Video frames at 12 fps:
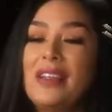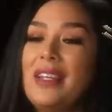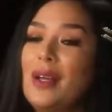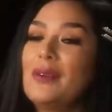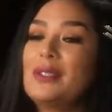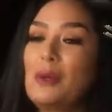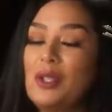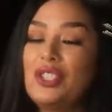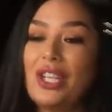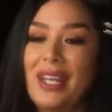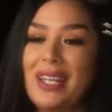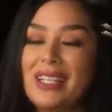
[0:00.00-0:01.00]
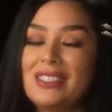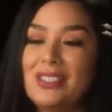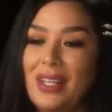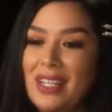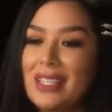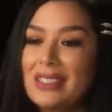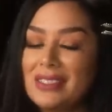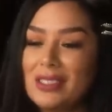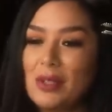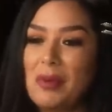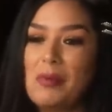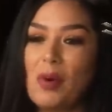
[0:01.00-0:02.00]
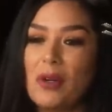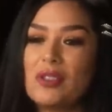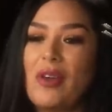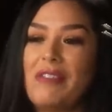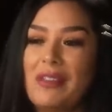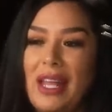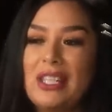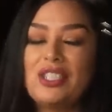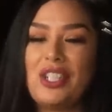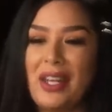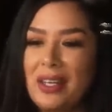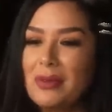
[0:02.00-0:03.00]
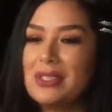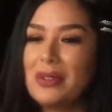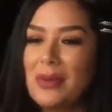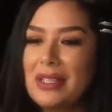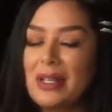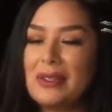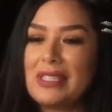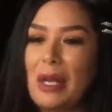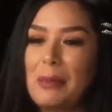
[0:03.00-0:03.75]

I think it was more Jenny because Jenny listens to me more. So I feel like Jenny was the one that was